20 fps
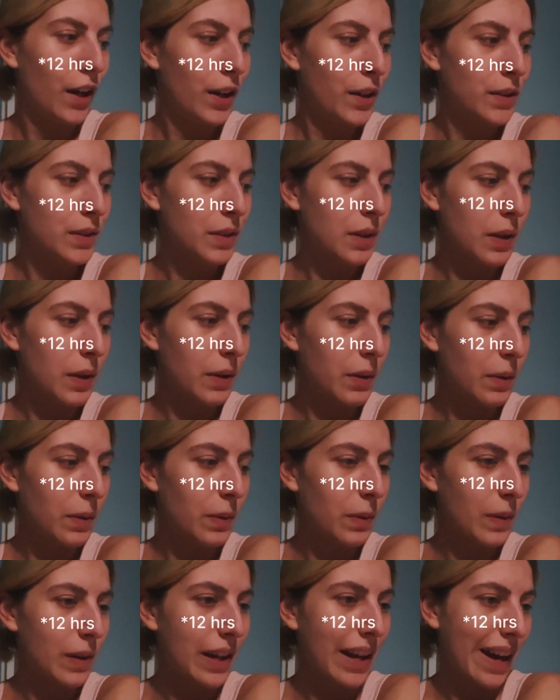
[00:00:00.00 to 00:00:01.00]

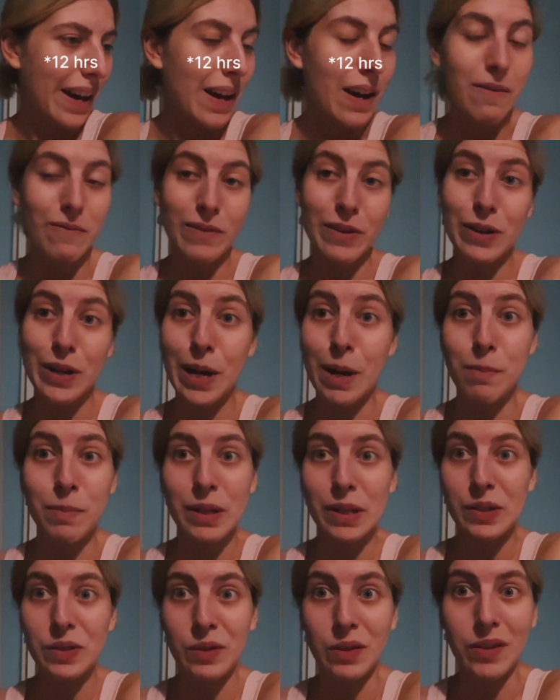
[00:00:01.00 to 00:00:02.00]
So yeah, I'm very happy
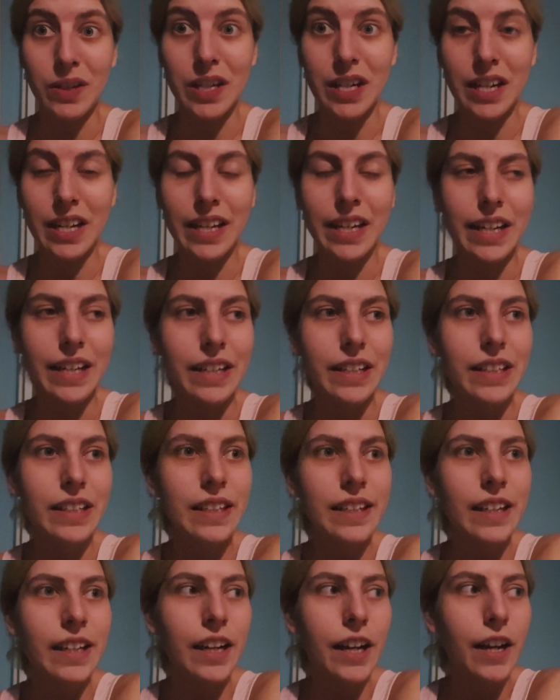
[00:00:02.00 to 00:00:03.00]
it's already here.
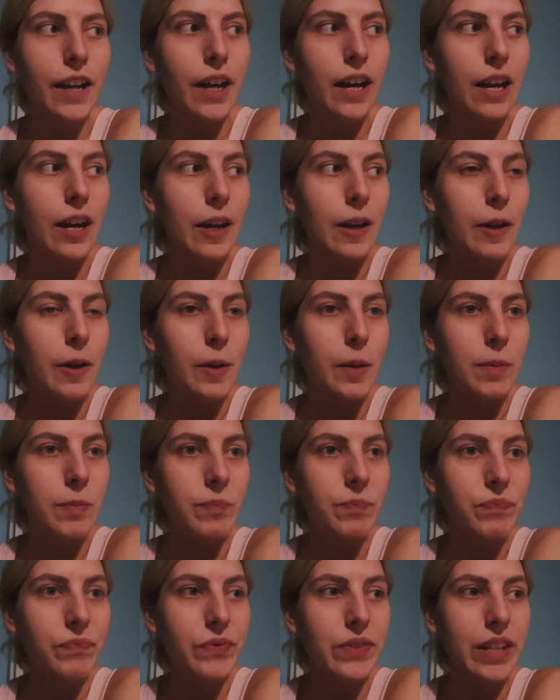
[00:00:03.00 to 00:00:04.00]

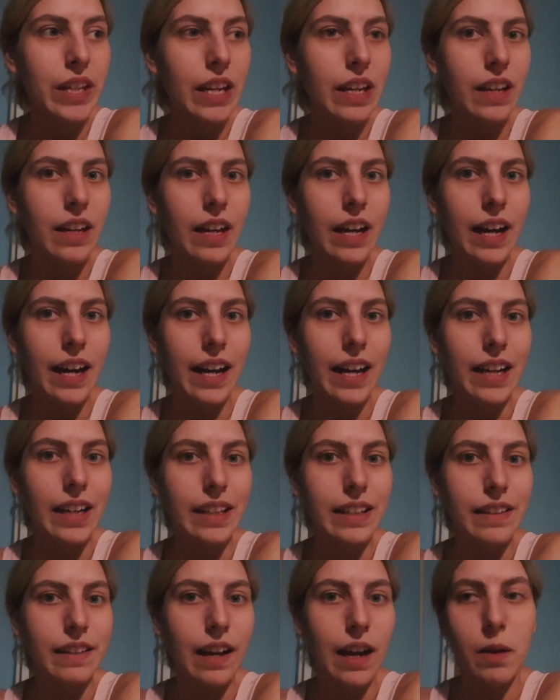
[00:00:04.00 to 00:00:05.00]
Um,
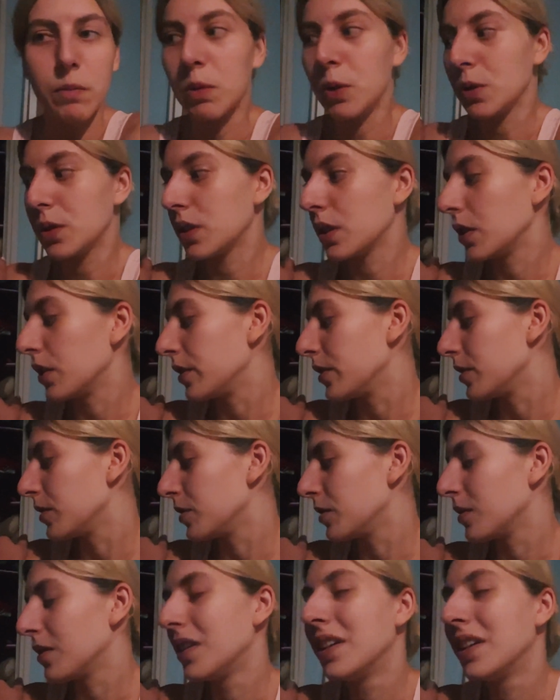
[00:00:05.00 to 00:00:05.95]
and I'm also